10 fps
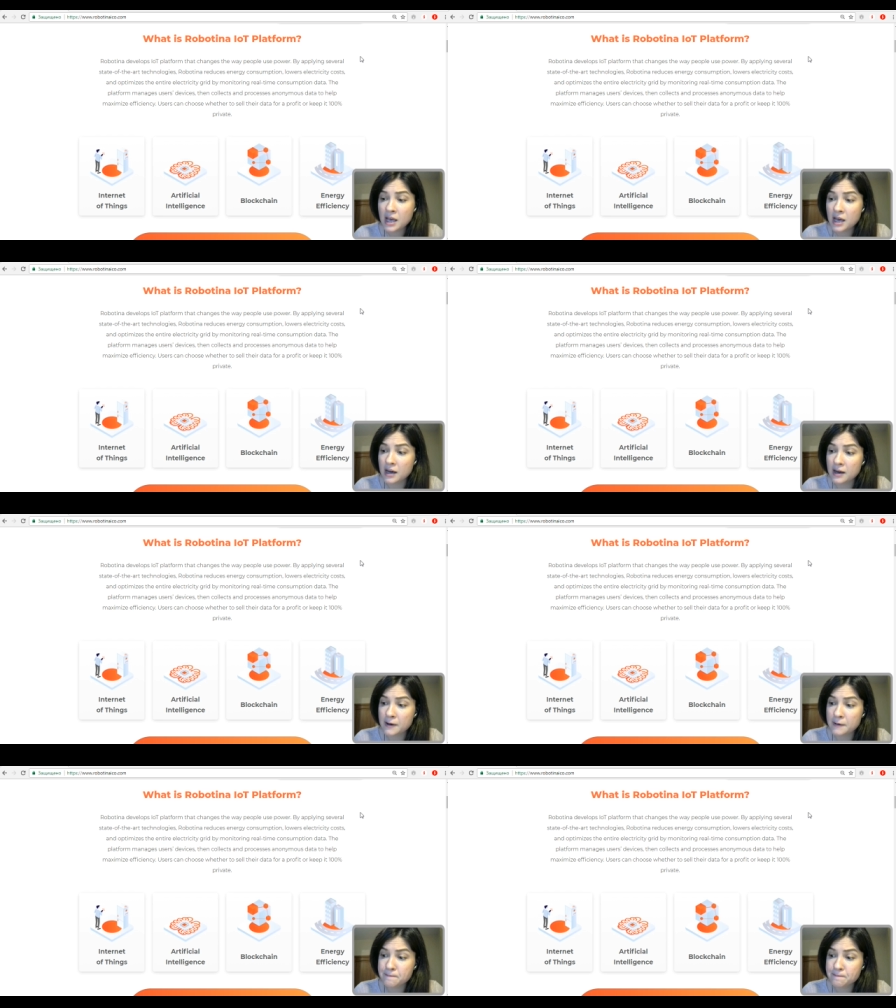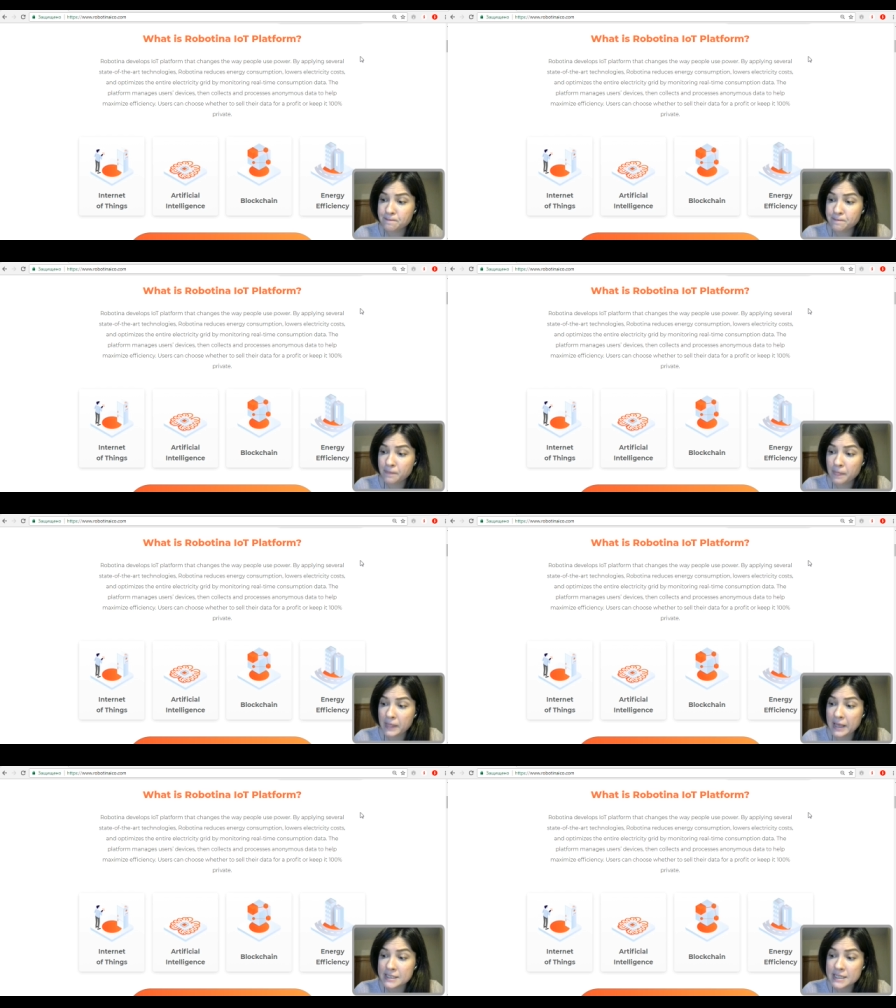
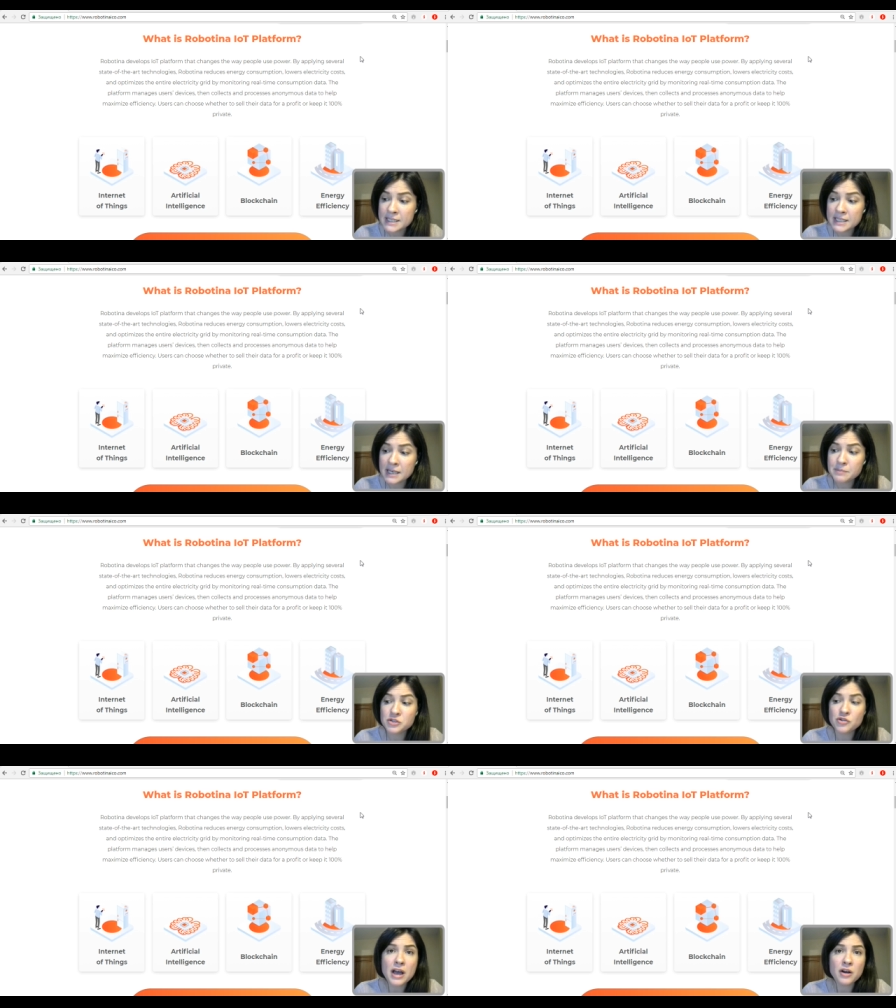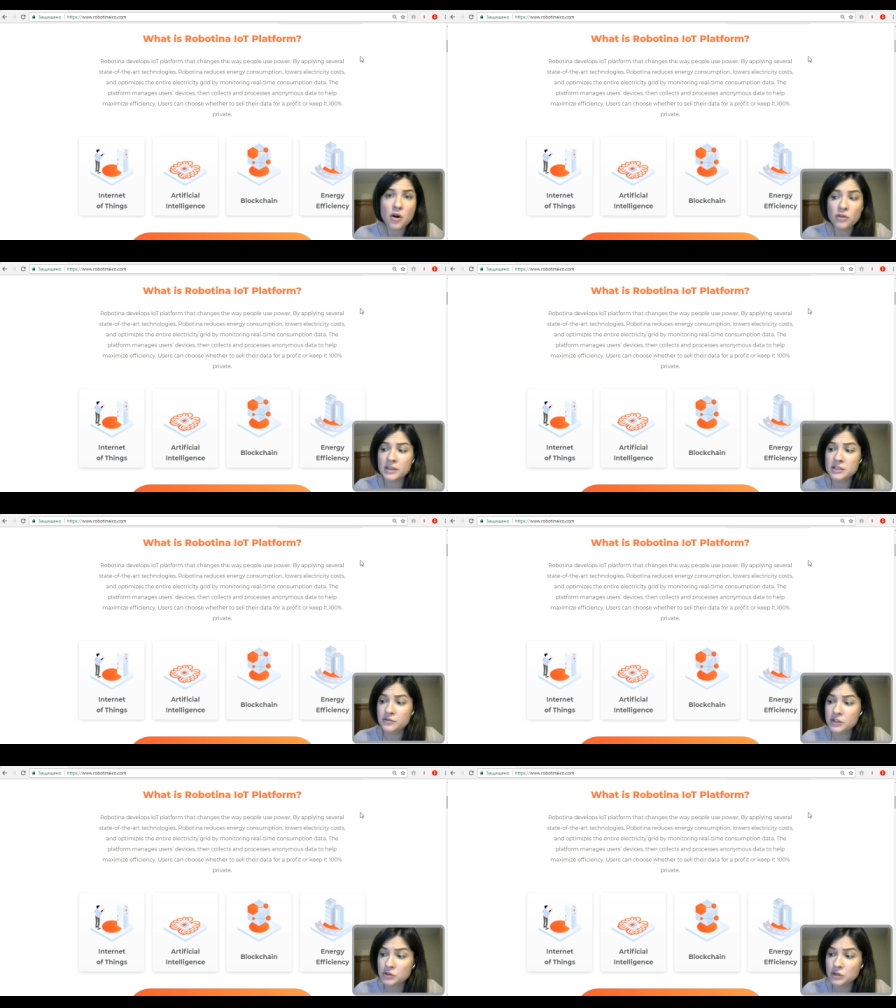And it keeps track on the
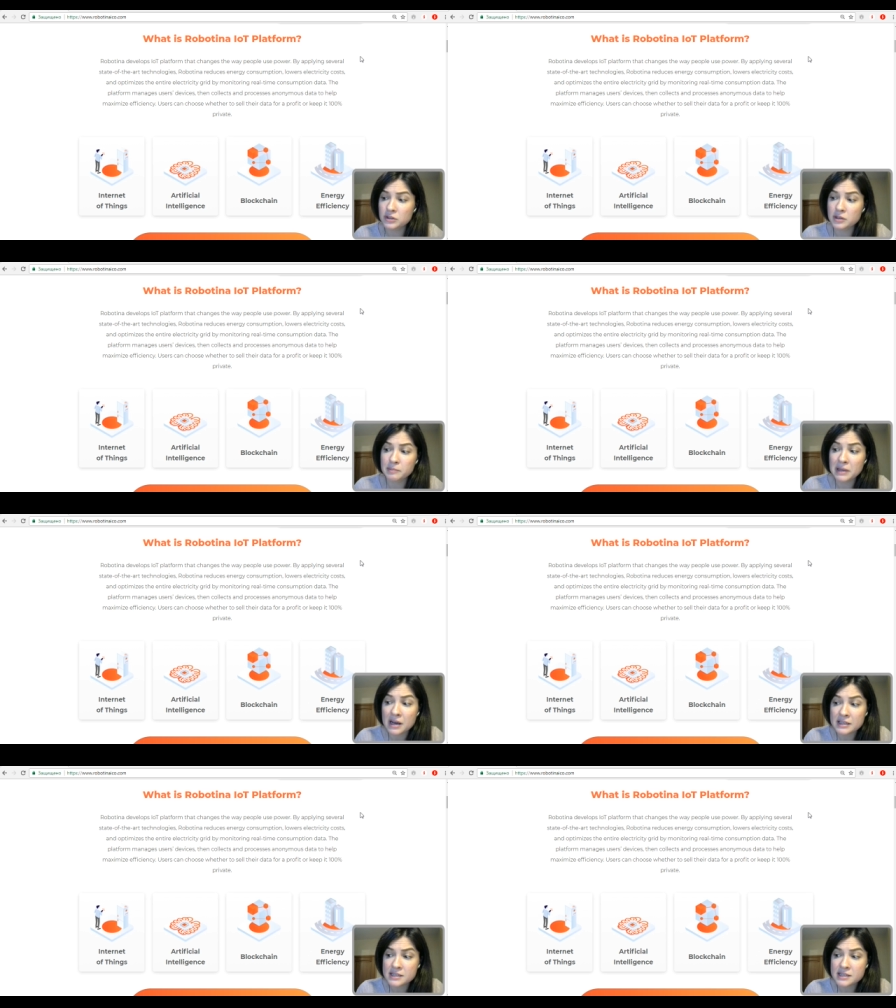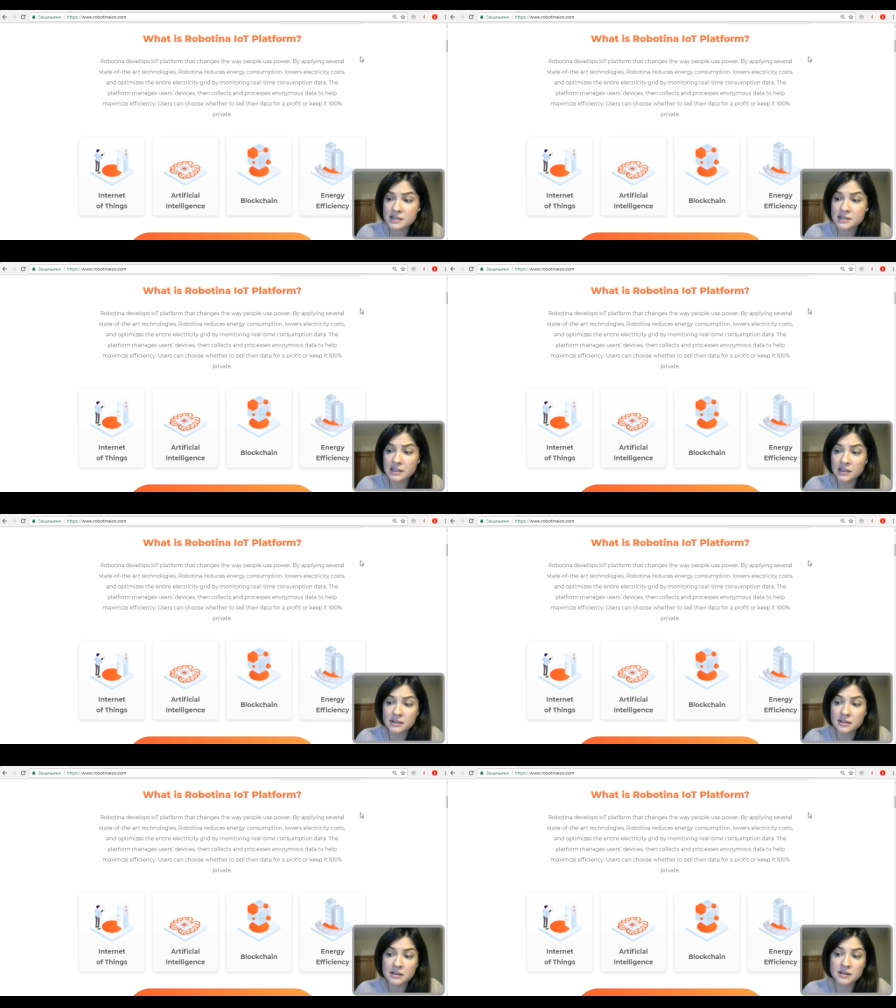individual appliances
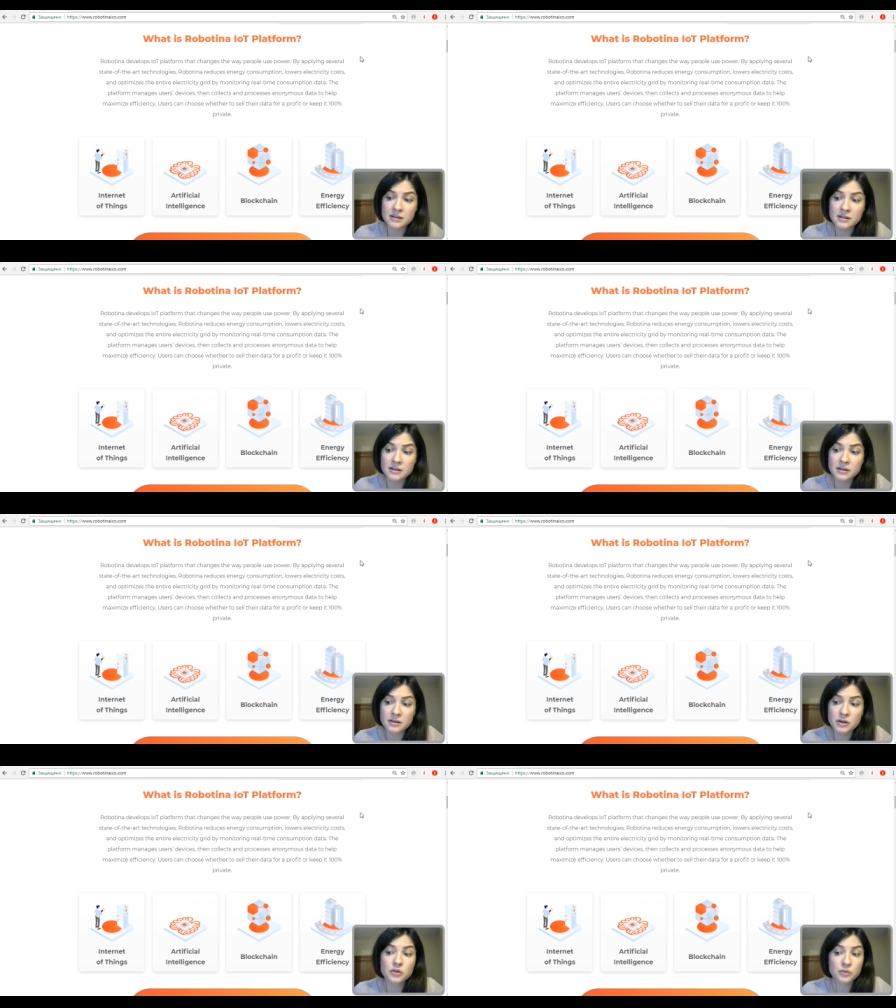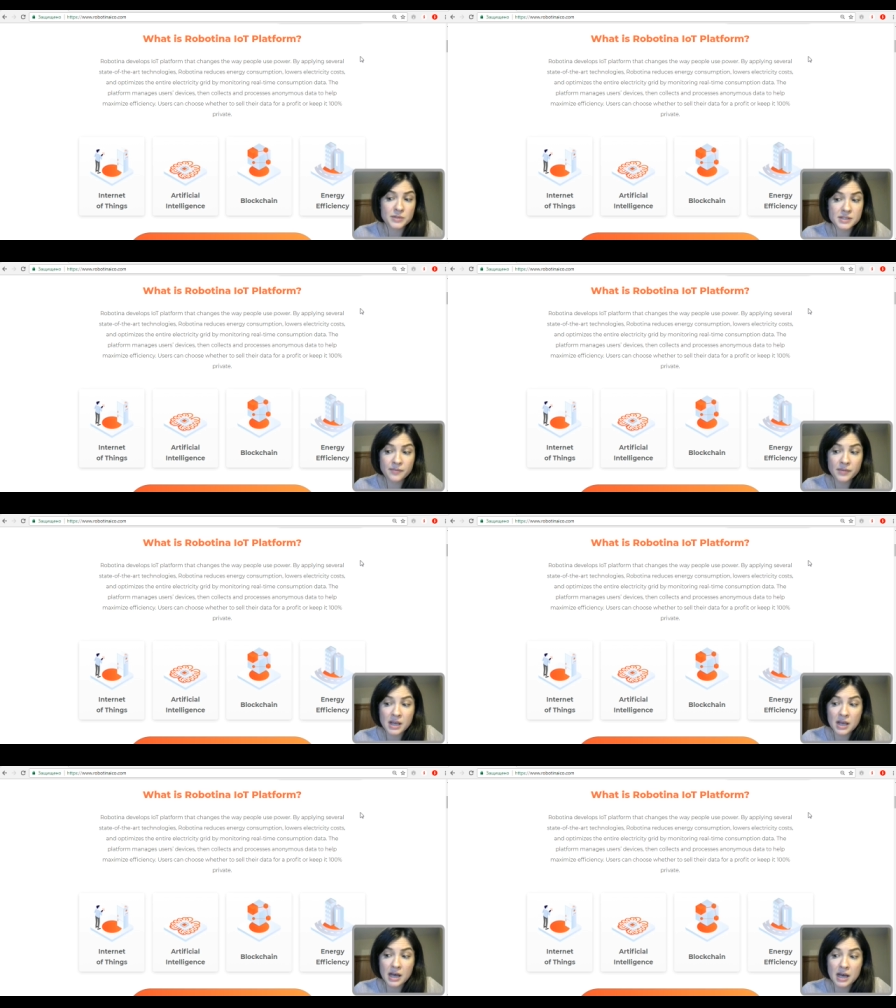in homes,
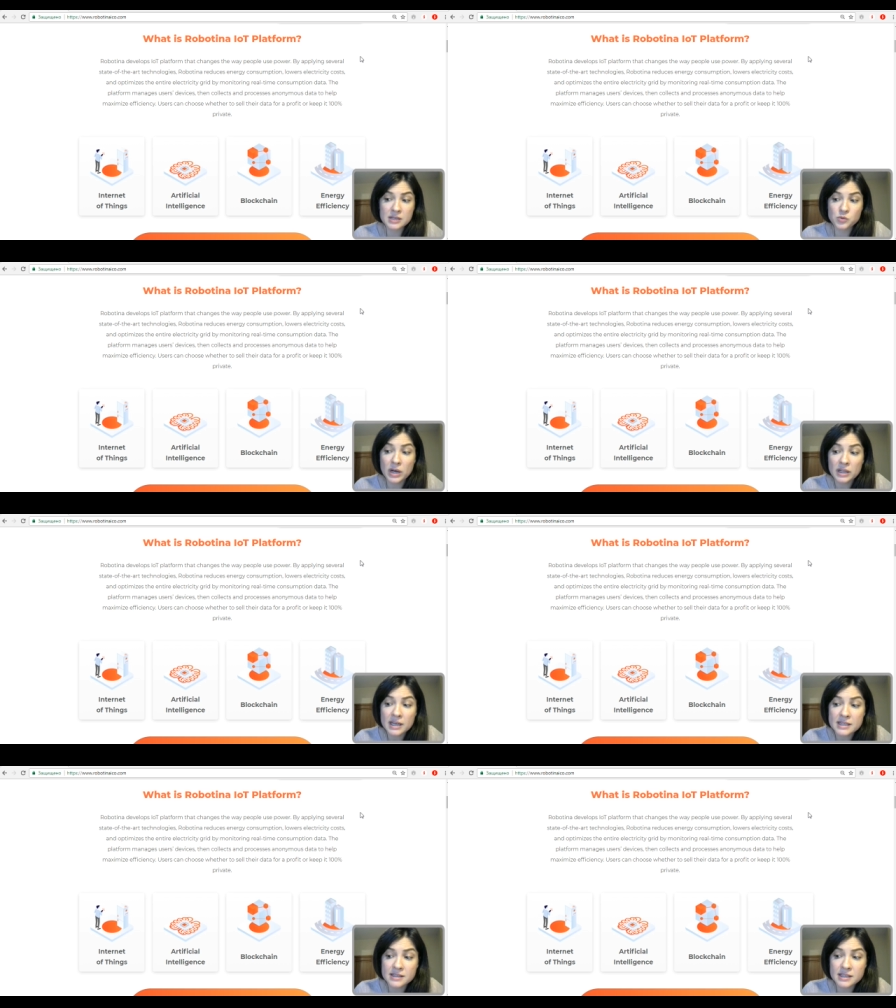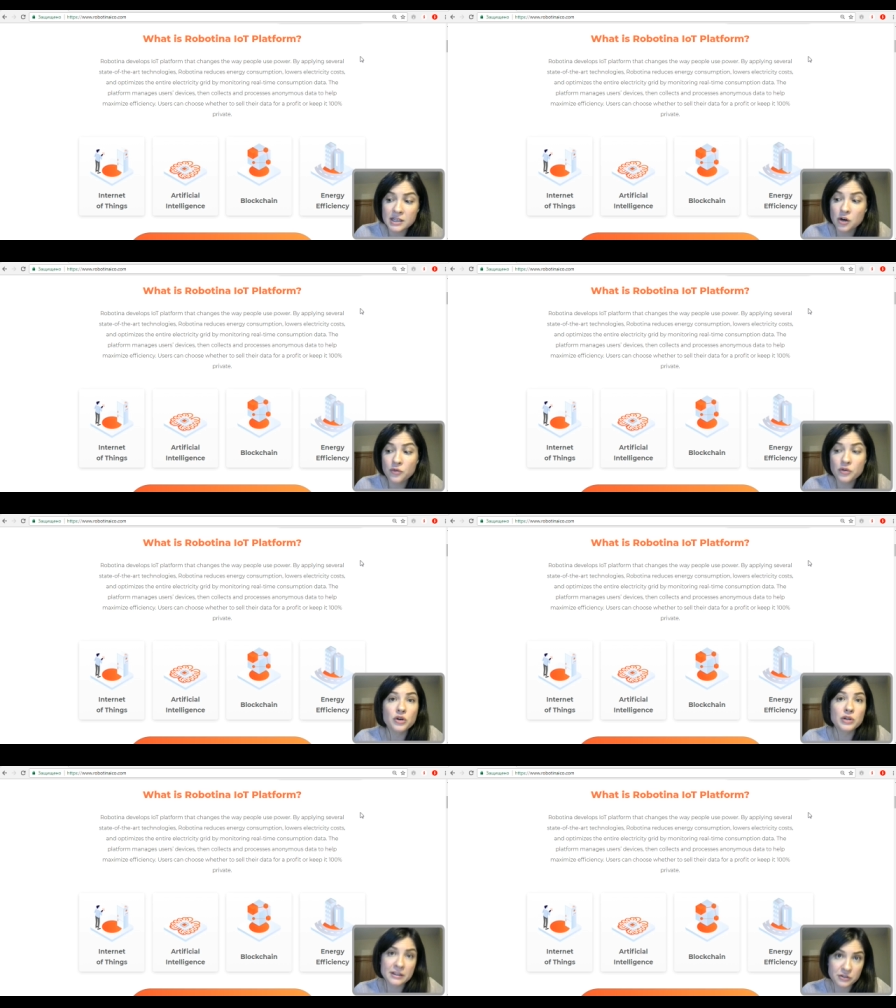as well as the
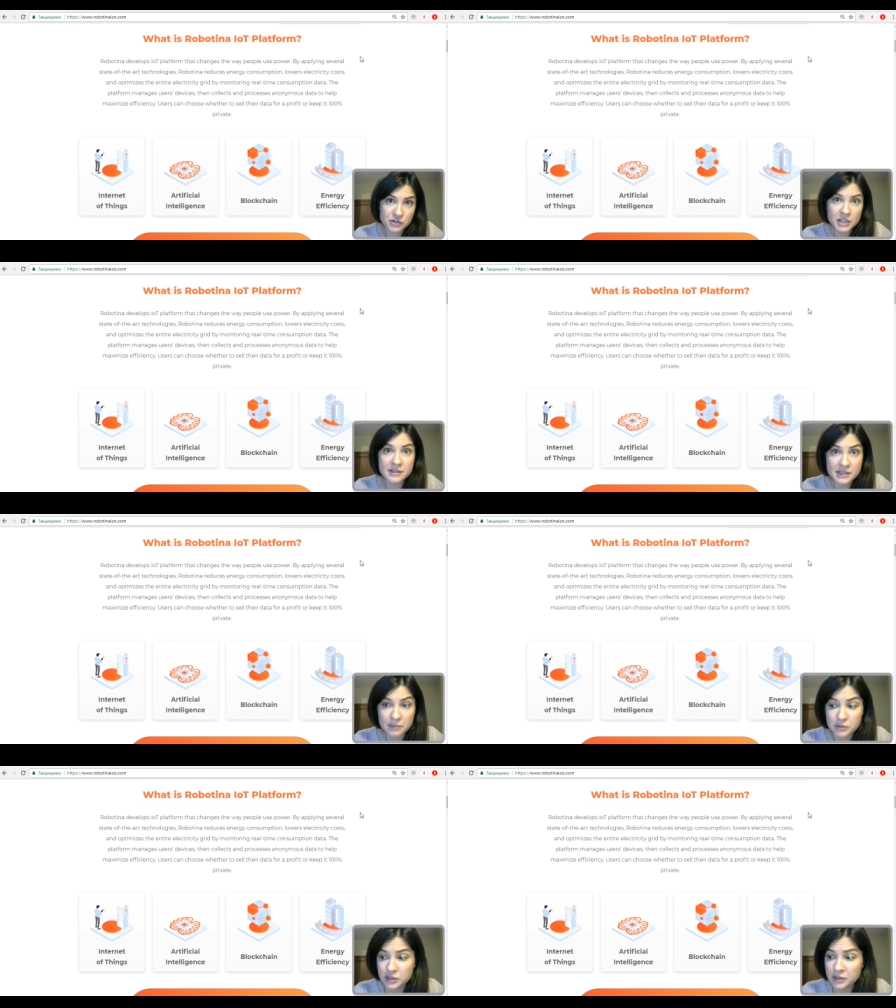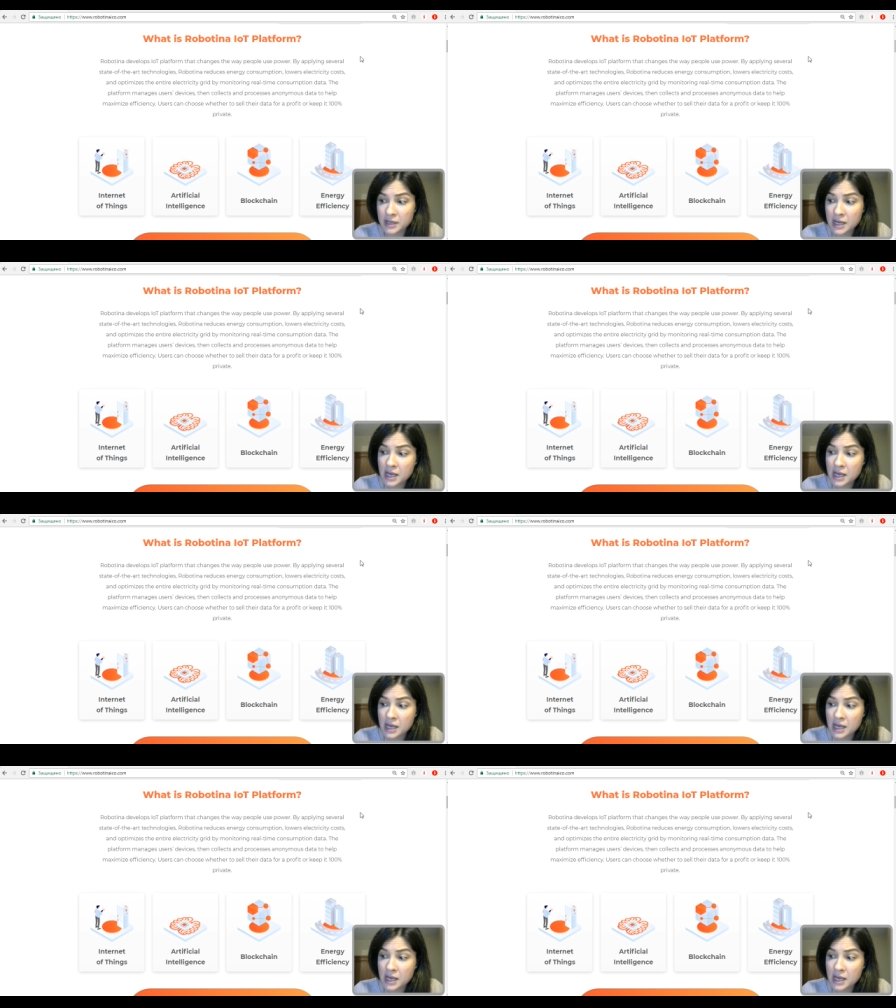overall energy consumption.